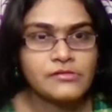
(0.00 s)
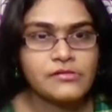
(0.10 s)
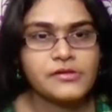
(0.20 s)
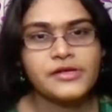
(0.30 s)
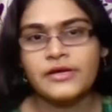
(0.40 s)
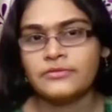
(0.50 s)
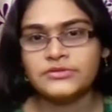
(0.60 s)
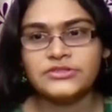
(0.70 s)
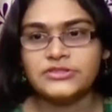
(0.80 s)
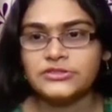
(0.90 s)
Yeah,
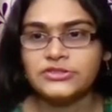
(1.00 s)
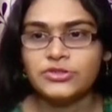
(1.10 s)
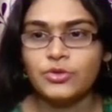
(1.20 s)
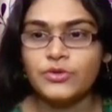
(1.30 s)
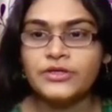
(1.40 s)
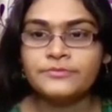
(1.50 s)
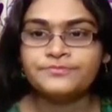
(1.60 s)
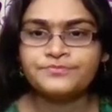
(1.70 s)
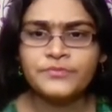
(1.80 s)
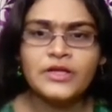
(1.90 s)
this is over.
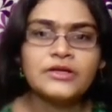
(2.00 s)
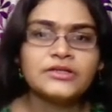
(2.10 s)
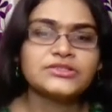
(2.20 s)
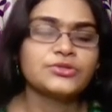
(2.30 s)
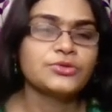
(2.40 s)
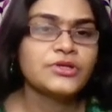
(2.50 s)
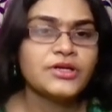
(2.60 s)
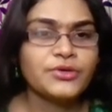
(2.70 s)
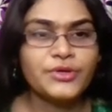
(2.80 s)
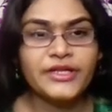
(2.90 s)
So,
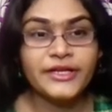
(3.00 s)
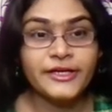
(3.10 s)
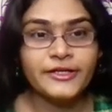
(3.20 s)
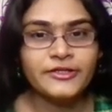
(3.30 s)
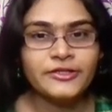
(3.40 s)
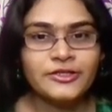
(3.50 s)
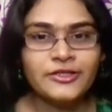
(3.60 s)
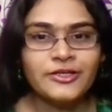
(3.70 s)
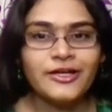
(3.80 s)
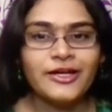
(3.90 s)
rook d8.
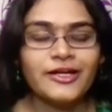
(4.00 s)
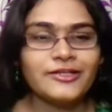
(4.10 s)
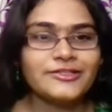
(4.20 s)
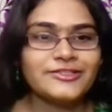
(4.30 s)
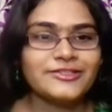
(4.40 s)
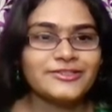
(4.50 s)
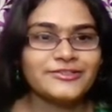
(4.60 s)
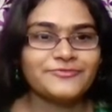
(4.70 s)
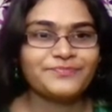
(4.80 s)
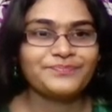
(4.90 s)

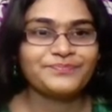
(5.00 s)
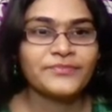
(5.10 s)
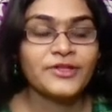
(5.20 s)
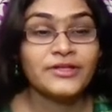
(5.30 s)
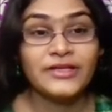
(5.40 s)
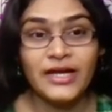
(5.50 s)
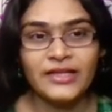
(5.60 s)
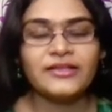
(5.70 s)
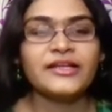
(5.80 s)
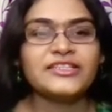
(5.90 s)
And another
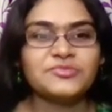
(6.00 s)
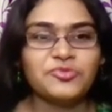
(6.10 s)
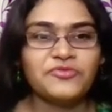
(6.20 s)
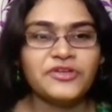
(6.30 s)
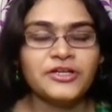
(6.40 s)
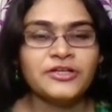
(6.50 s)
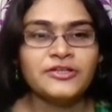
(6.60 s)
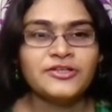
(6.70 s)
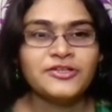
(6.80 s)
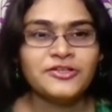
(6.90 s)
nice move here.
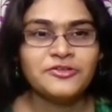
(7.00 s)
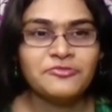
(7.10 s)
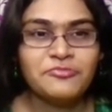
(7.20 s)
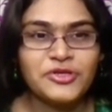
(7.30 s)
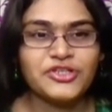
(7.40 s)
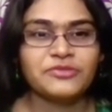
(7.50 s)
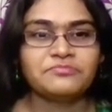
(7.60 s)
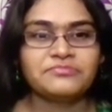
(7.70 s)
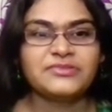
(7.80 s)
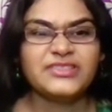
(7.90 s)
Bishop
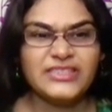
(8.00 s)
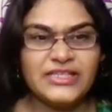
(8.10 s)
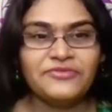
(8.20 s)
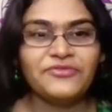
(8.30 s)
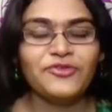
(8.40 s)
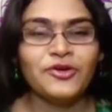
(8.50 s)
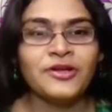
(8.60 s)
c4.